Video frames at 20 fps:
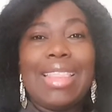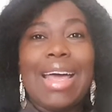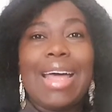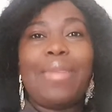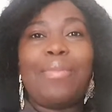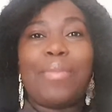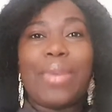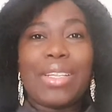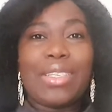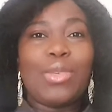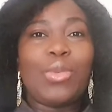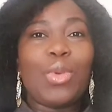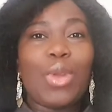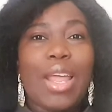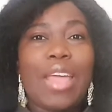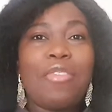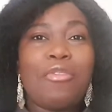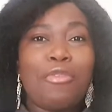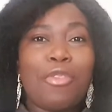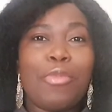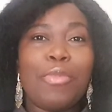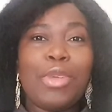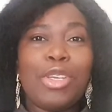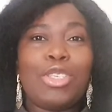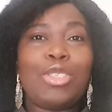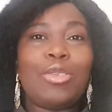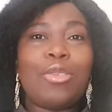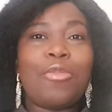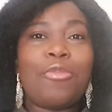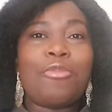that particular
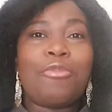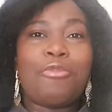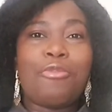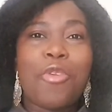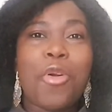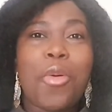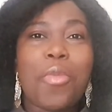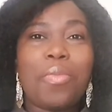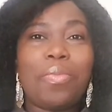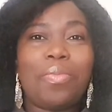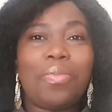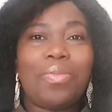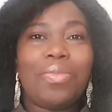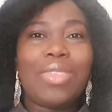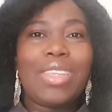information from,